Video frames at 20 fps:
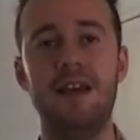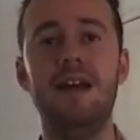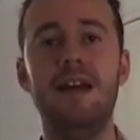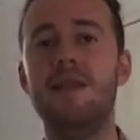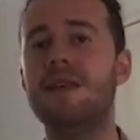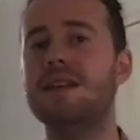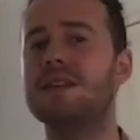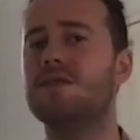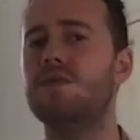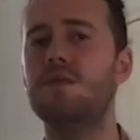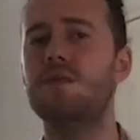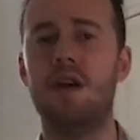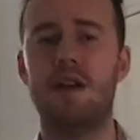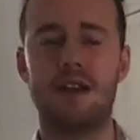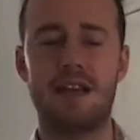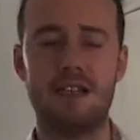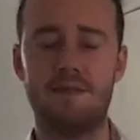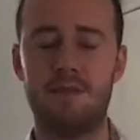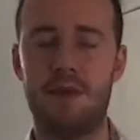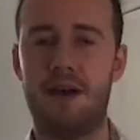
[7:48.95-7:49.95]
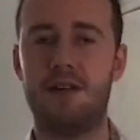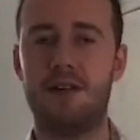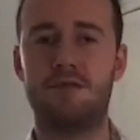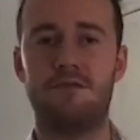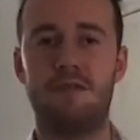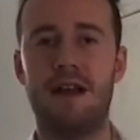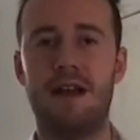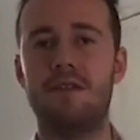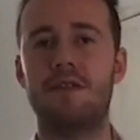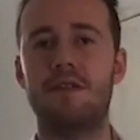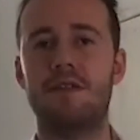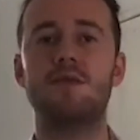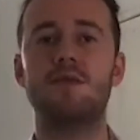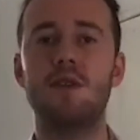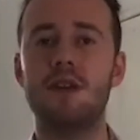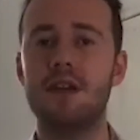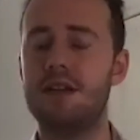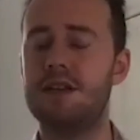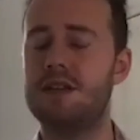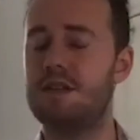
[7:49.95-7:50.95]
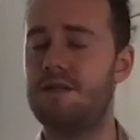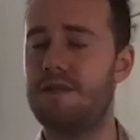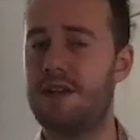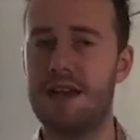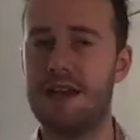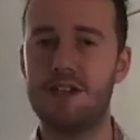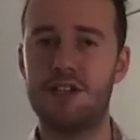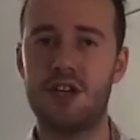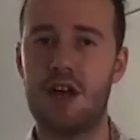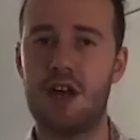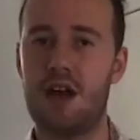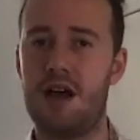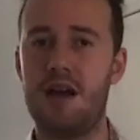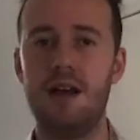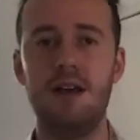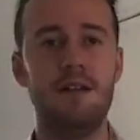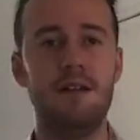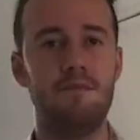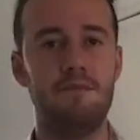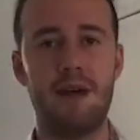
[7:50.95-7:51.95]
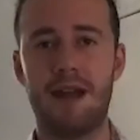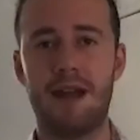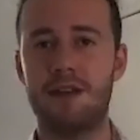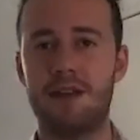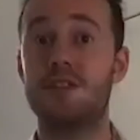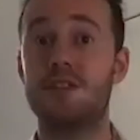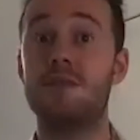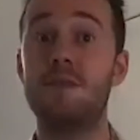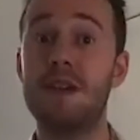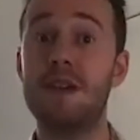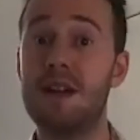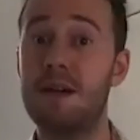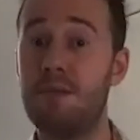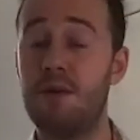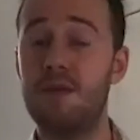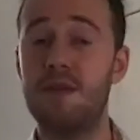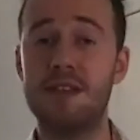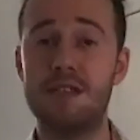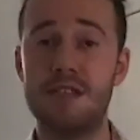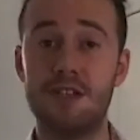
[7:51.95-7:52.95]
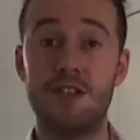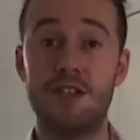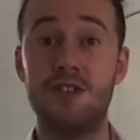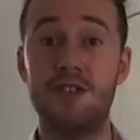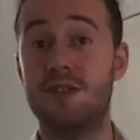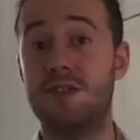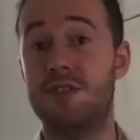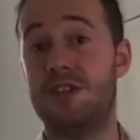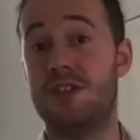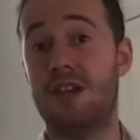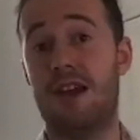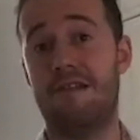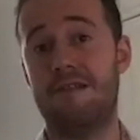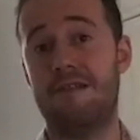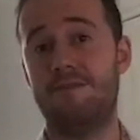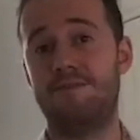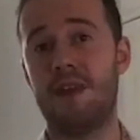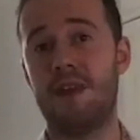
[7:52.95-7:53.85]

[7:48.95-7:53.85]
This all kind of gets passed around. It's quite easy for HR managers to pick up on these issues and share it.